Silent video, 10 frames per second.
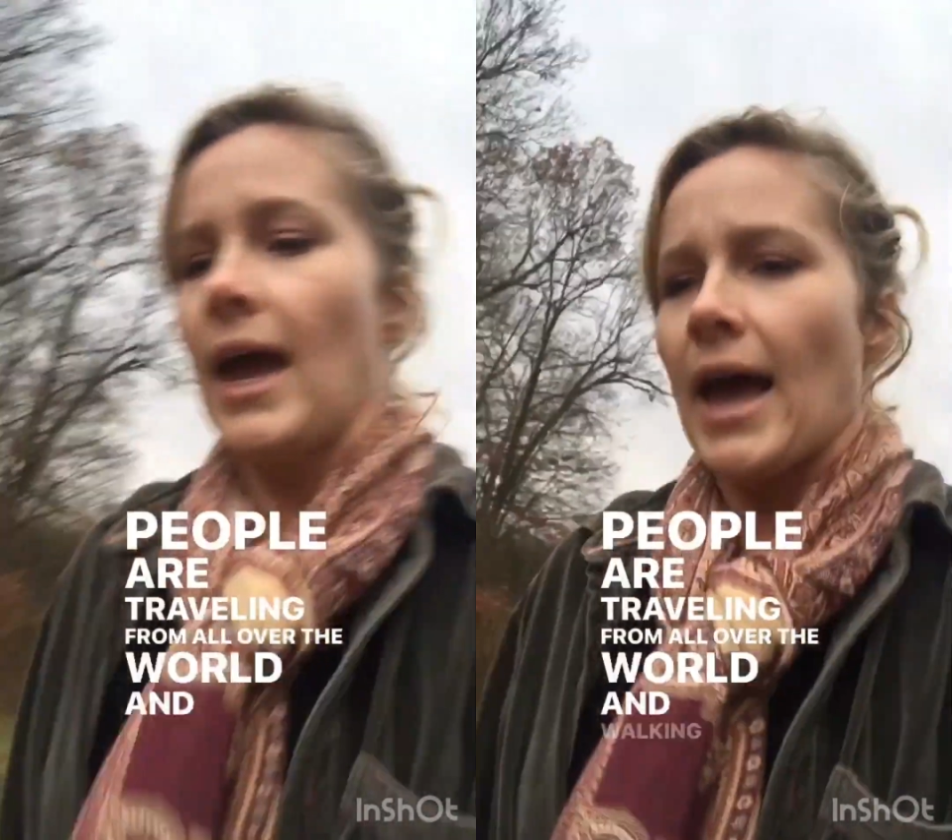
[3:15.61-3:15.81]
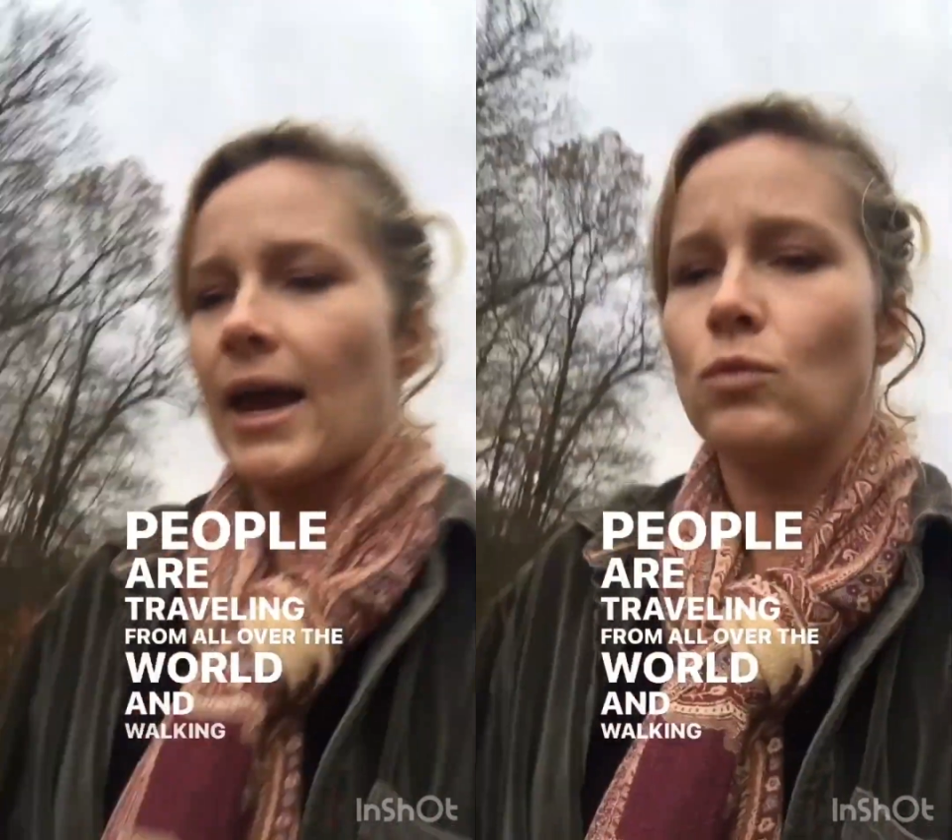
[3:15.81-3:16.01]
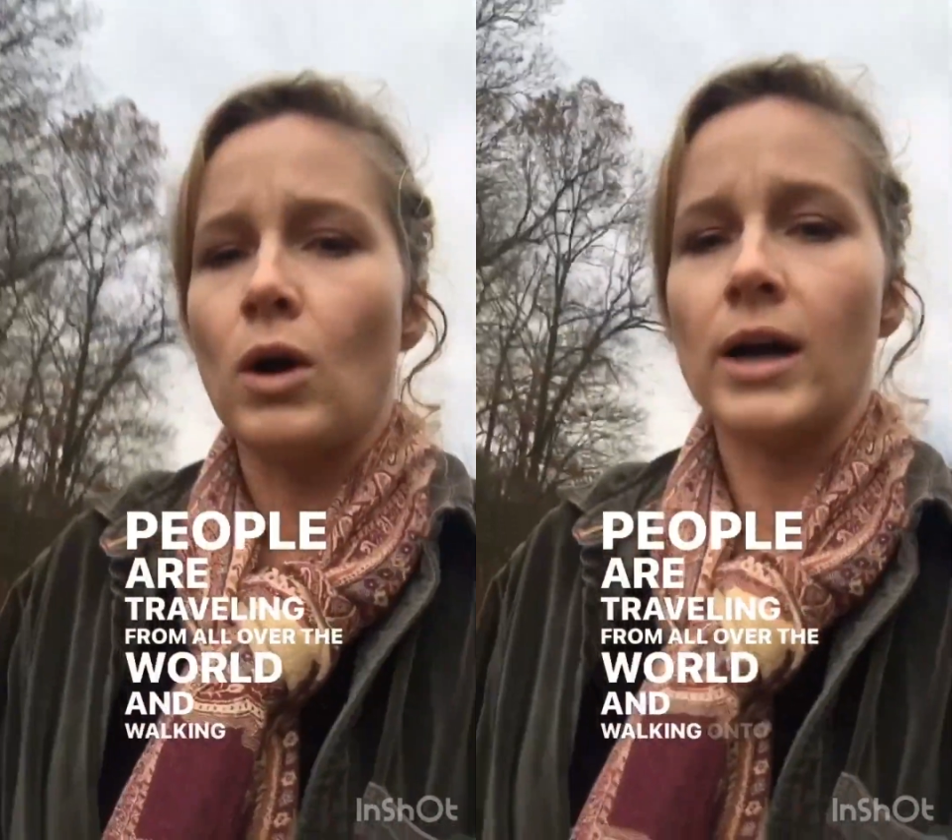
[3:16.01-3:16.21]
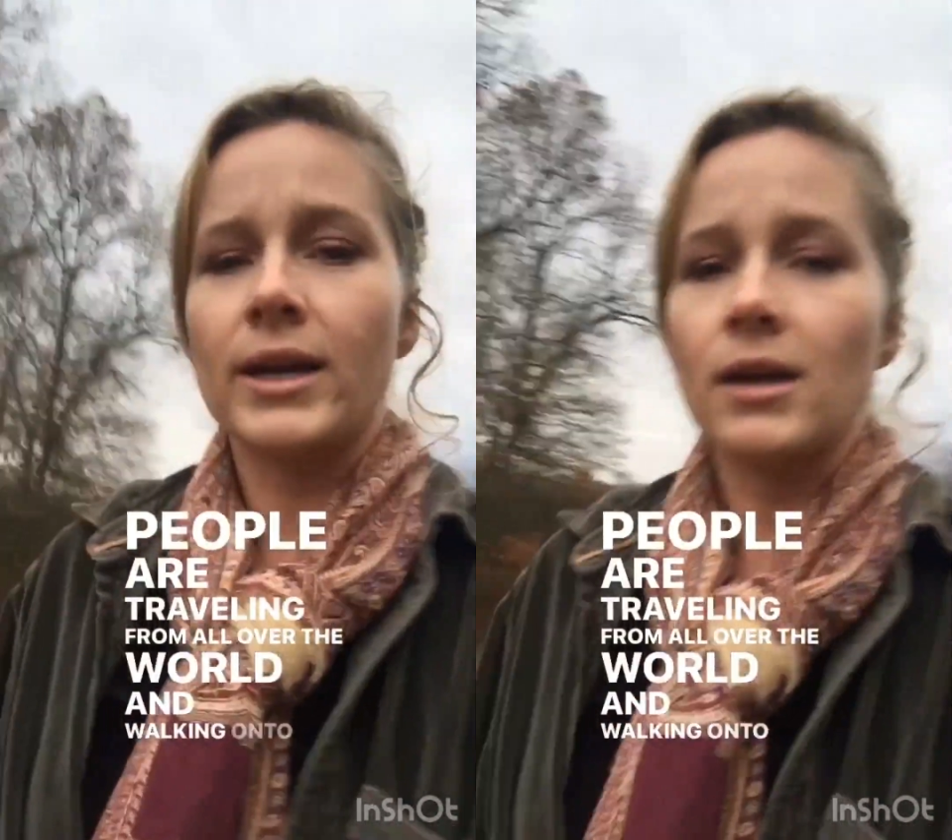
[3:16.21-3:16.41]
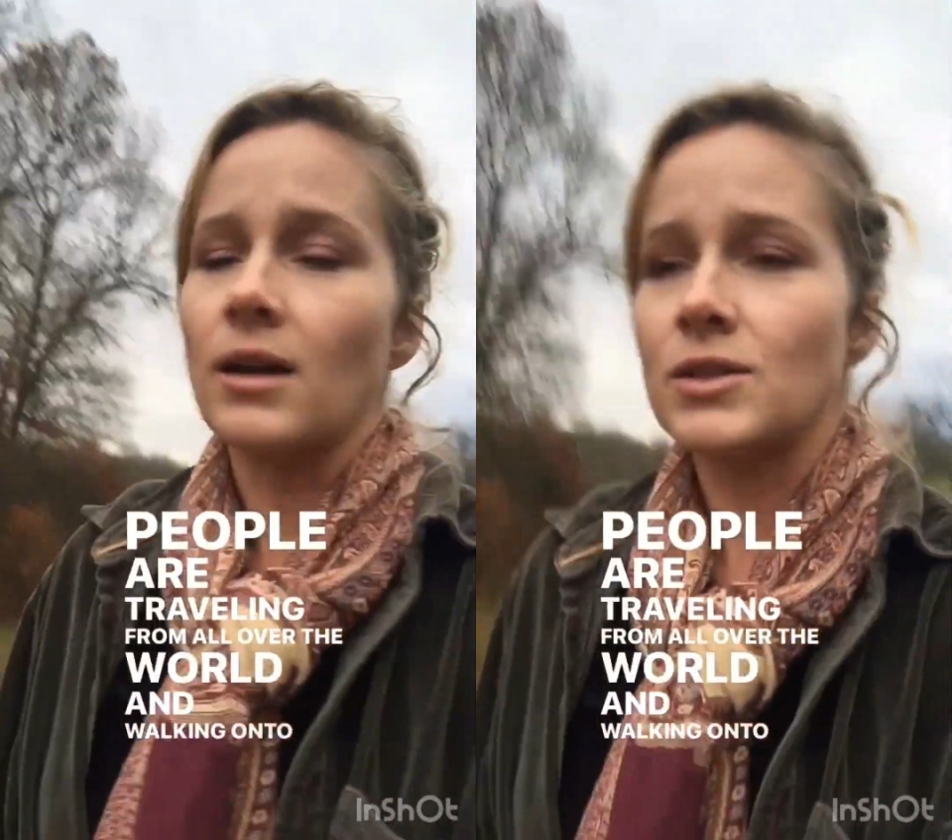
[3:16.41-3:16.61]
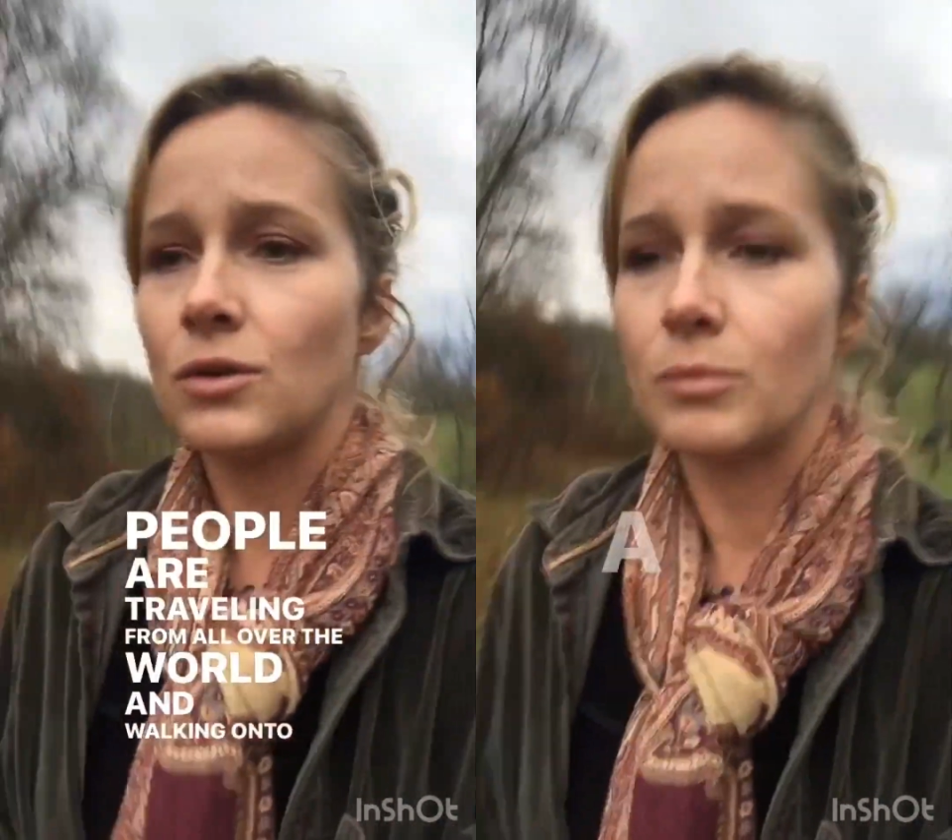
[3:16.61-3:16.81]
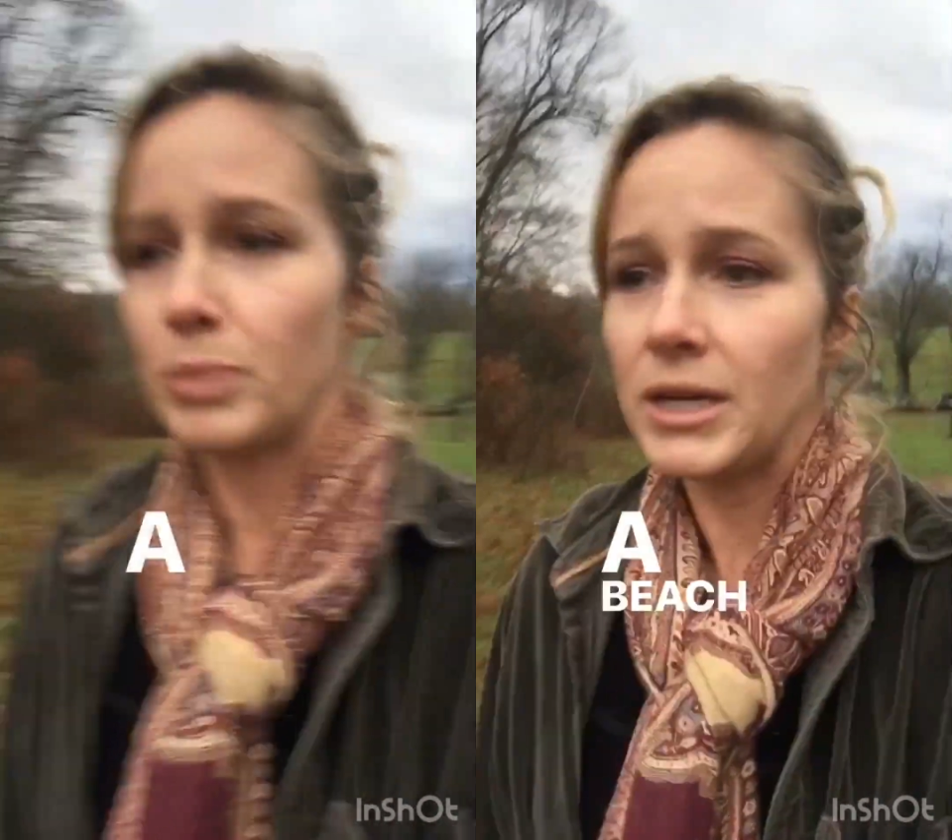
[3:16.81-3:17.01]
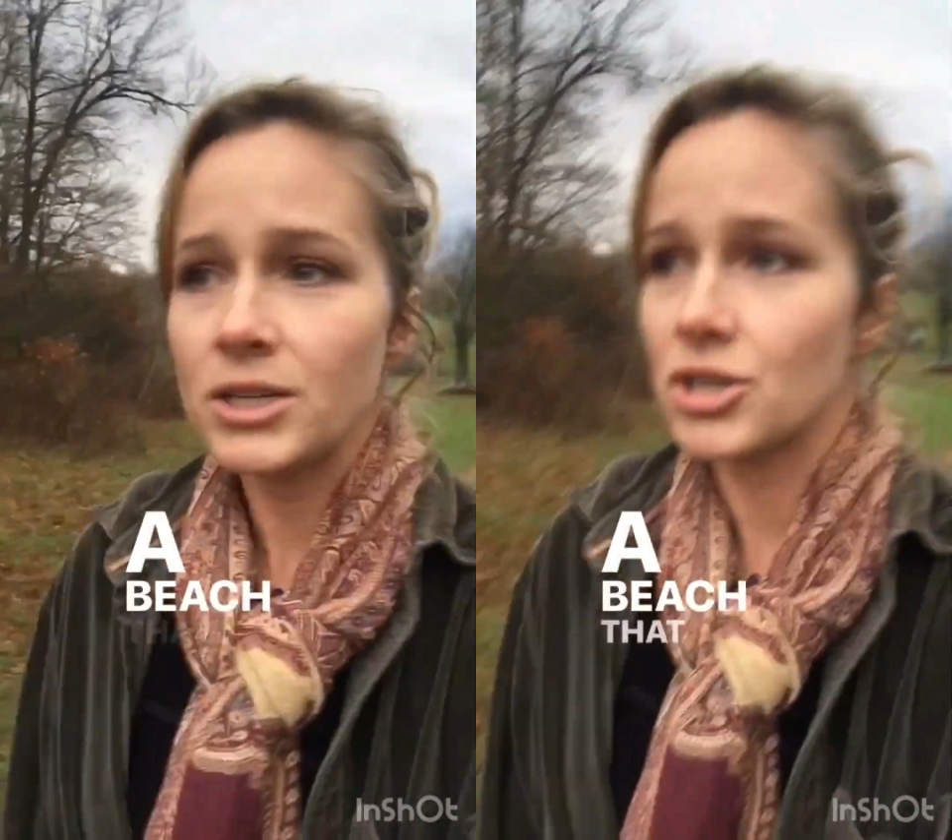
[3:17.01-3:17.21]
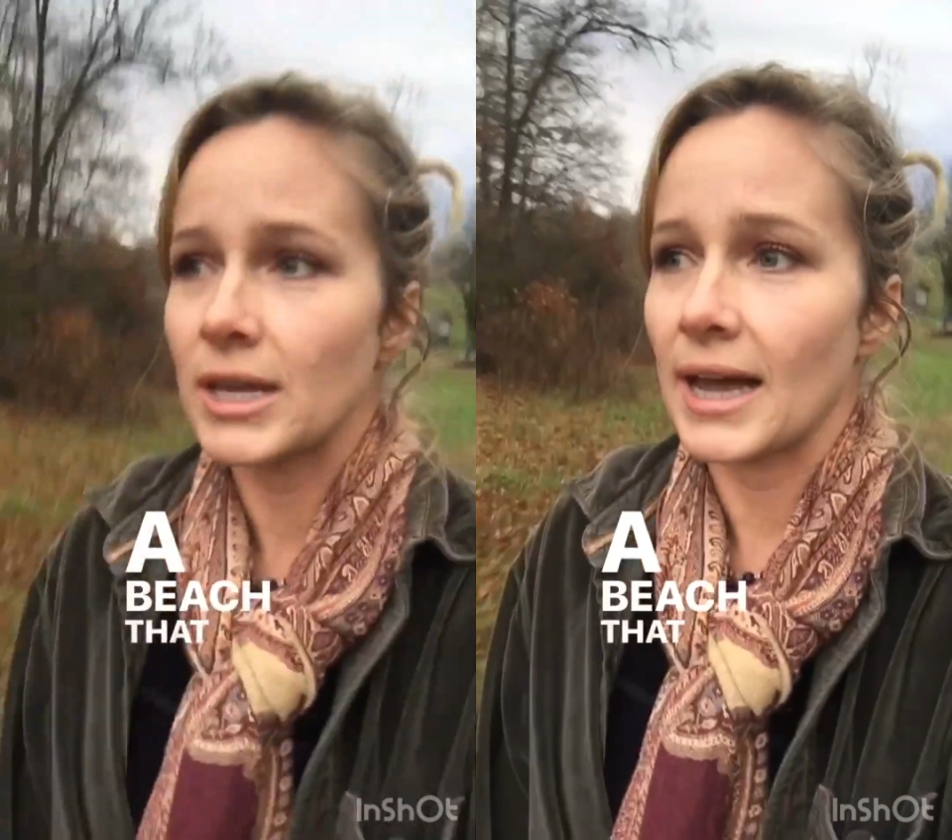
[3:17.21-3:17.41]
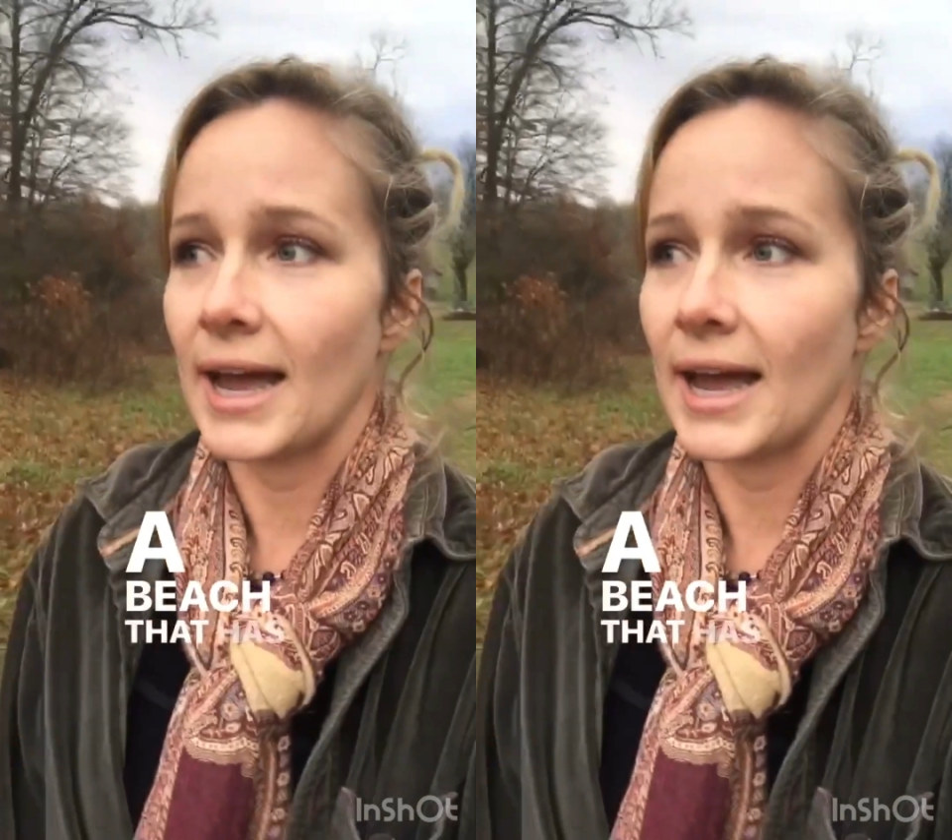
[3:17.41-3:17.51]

and walking onto a beach that